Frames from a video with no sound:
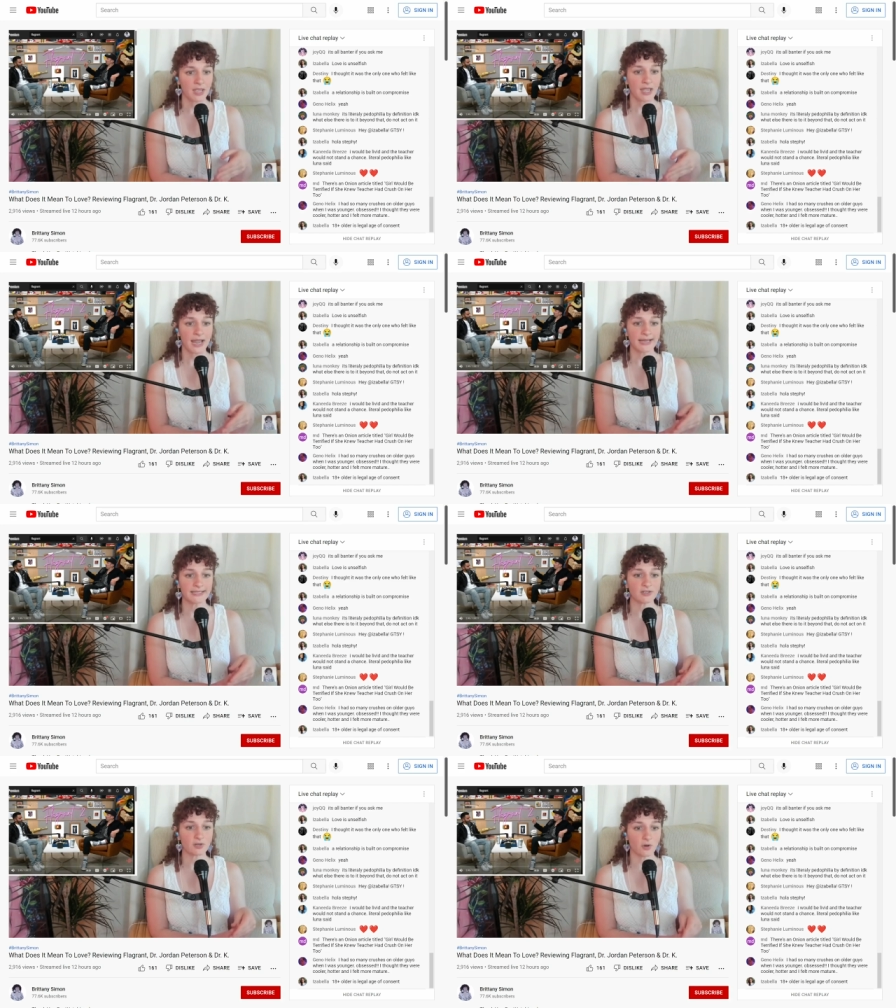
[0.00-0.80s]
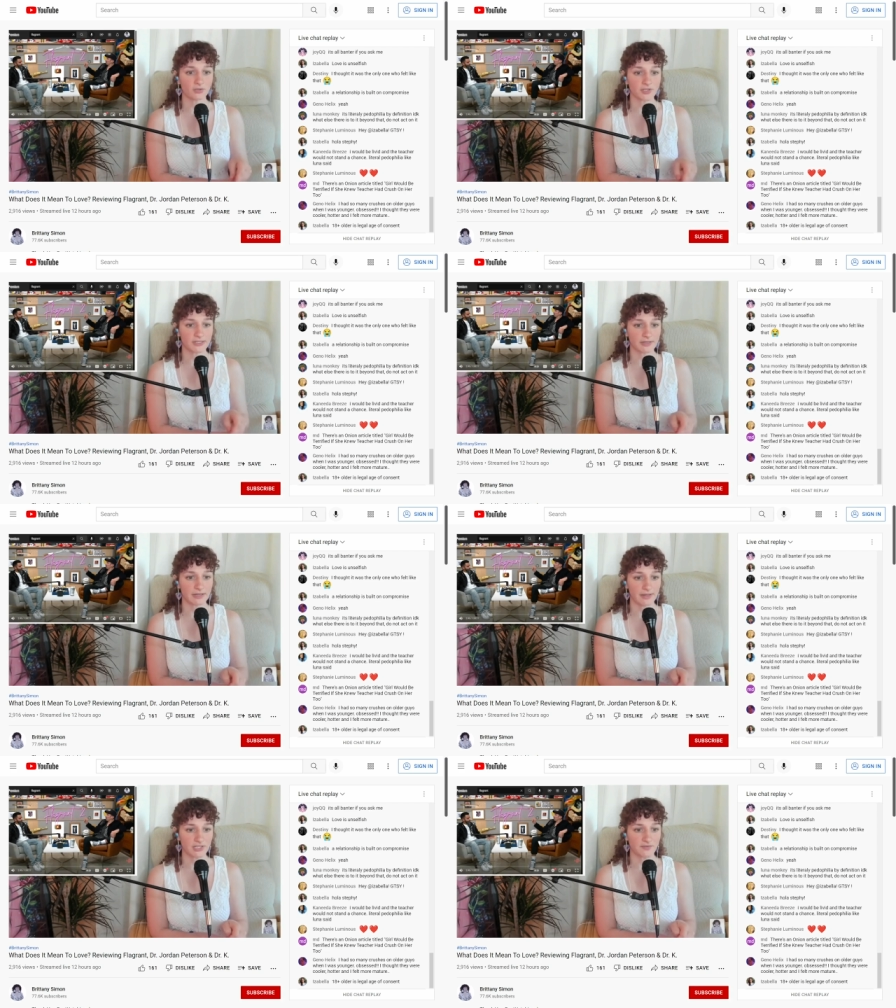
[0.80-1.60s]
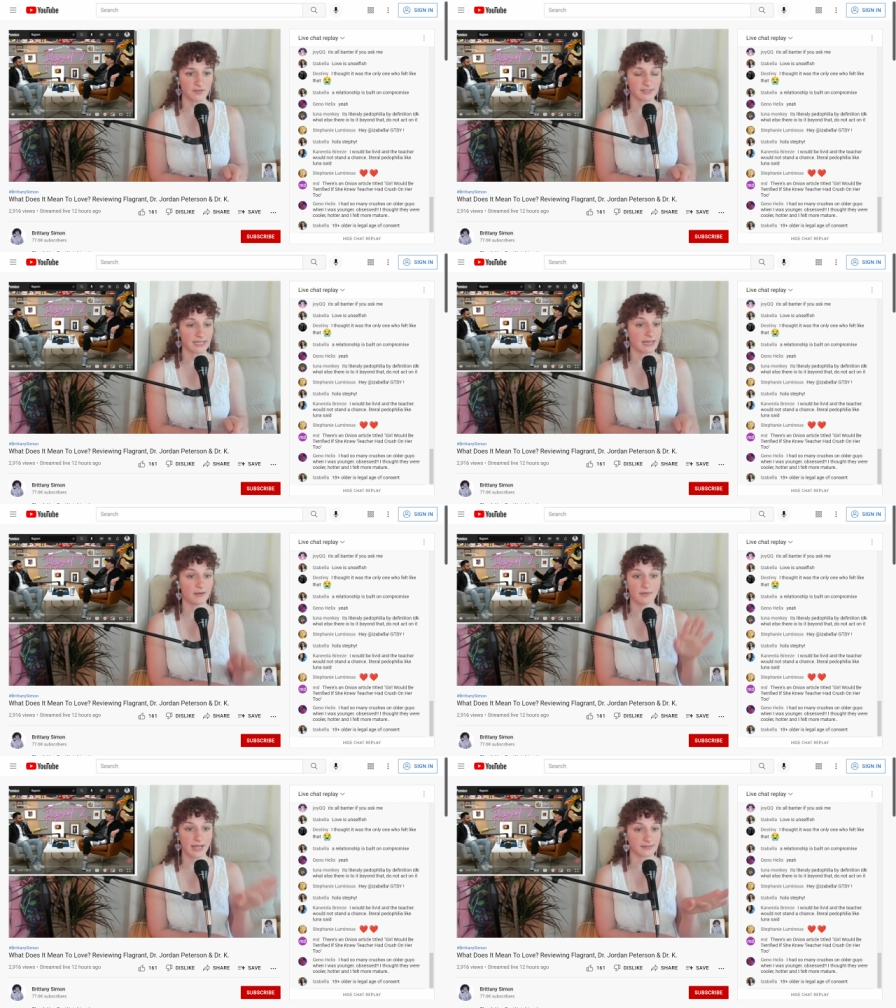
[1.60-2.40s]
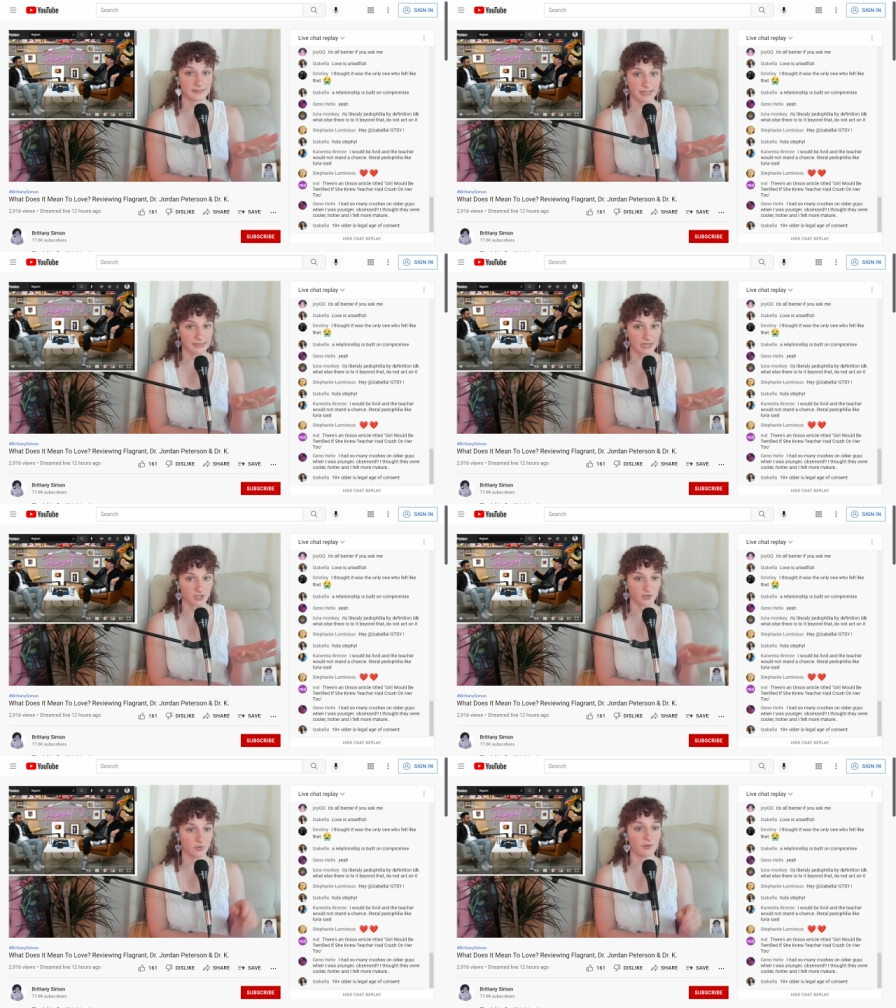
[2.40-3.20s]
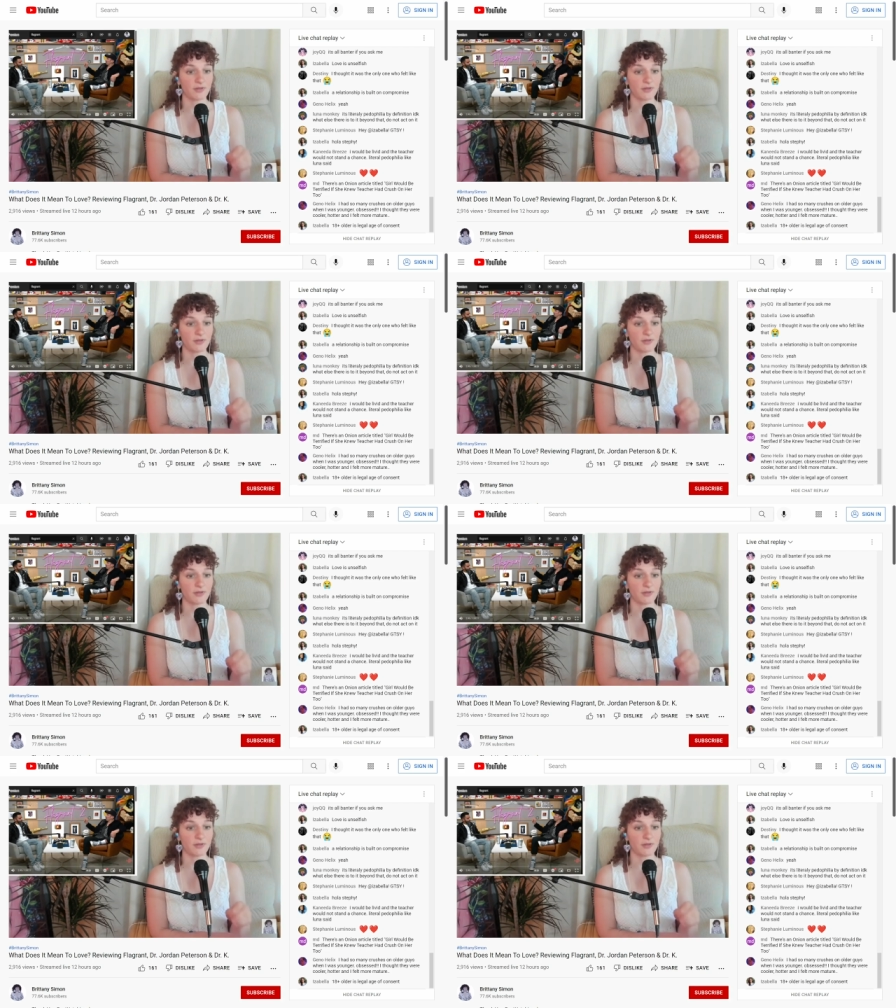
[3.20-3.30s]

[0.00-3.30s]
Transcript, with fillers: 18 or older is the legal age of consent. Not that's not true.